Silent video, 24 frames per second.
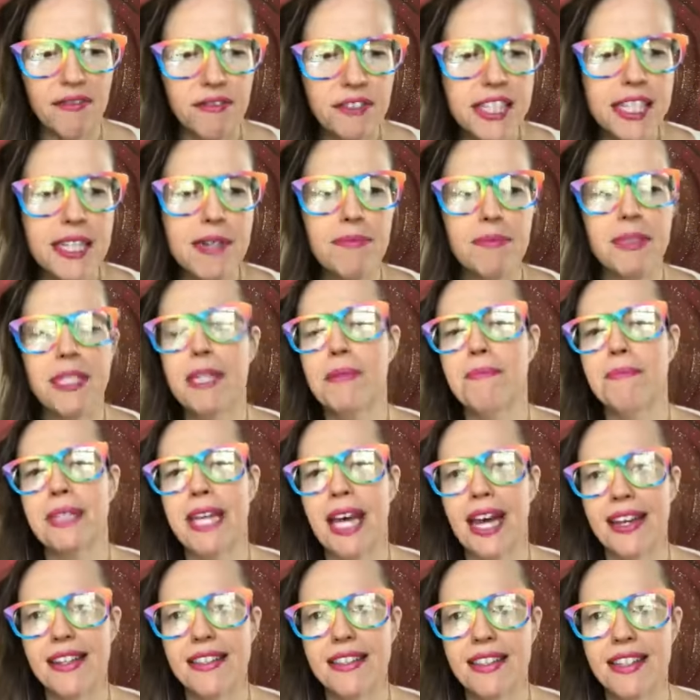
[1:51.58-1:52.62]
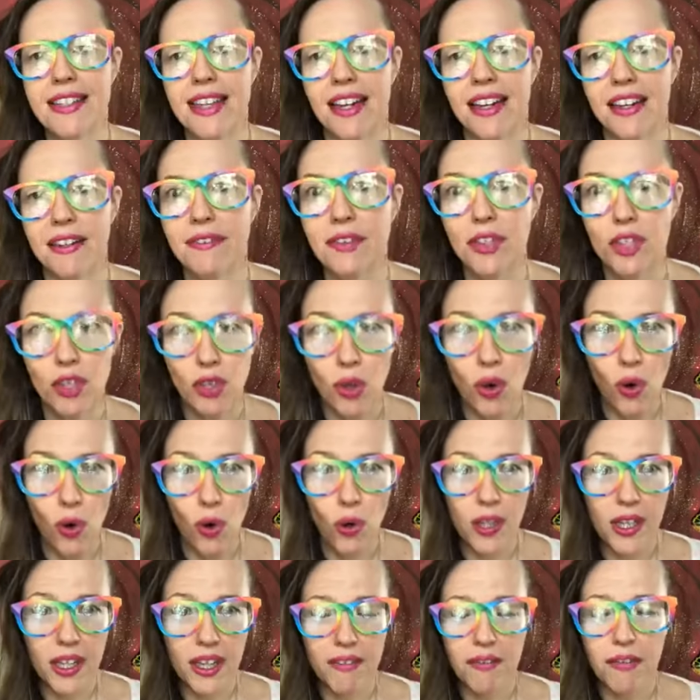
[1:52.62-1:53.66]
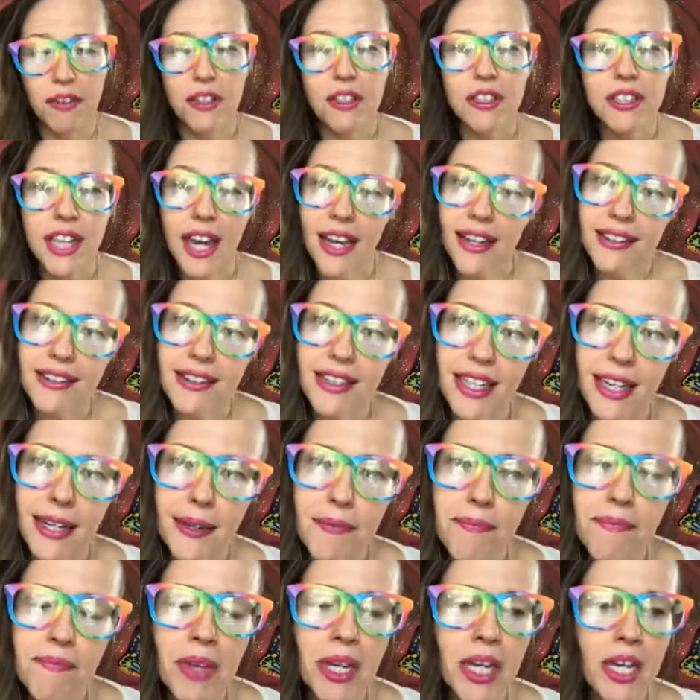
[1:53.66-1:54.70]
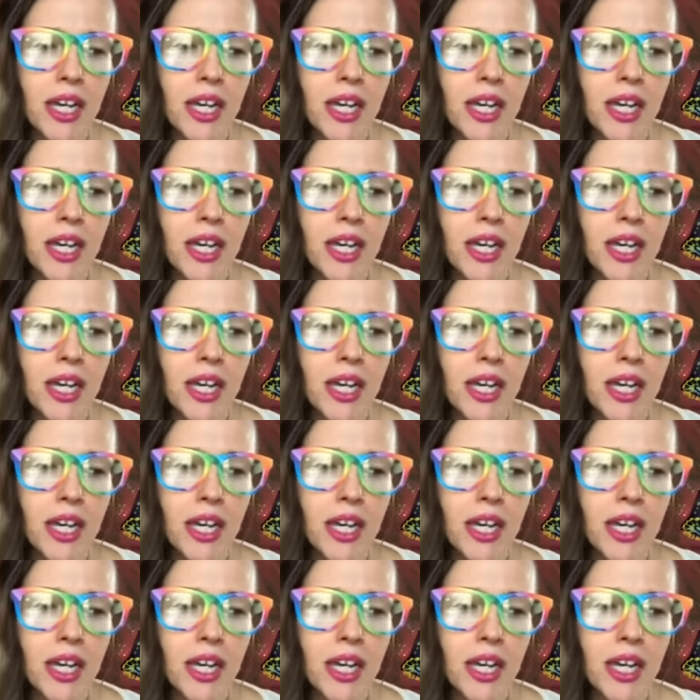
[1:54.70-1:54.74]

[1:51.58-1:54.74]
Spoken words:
of deep, deep testing, of soul level testing.